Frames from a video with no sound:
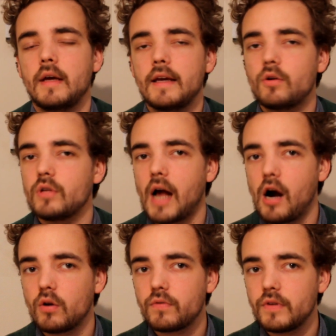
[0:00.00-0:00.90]
A good
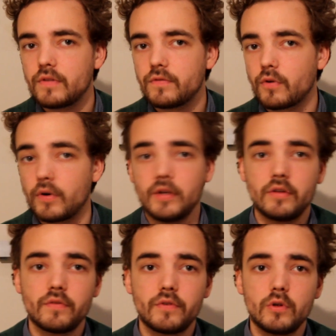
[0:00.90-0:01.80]
outfit for an
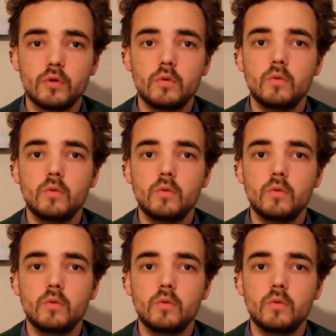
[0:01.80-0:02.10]
interview,